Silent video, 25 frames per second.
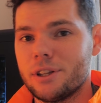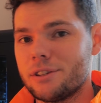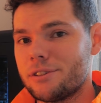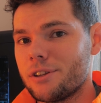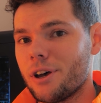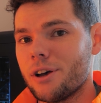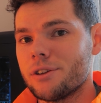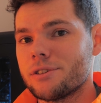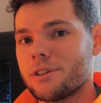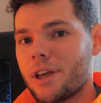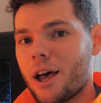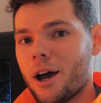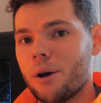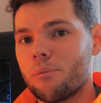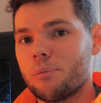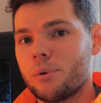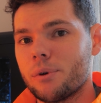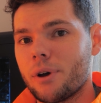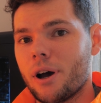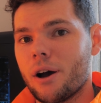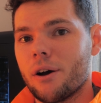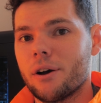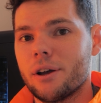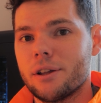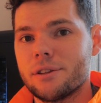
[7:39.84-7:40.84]
it does help
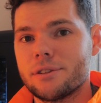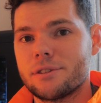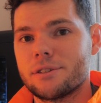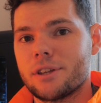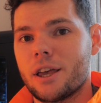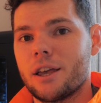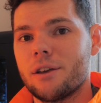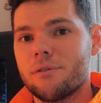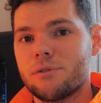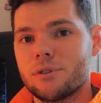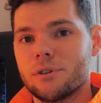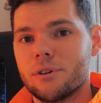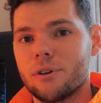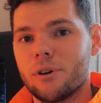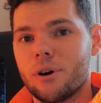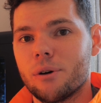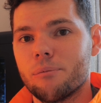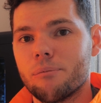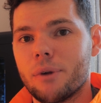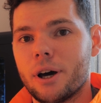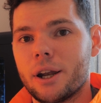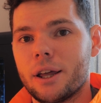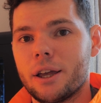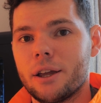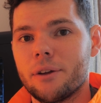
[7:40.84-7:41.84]
you out and saves you a lot
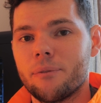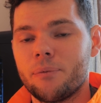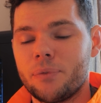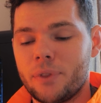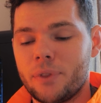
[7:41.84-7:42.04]
of money.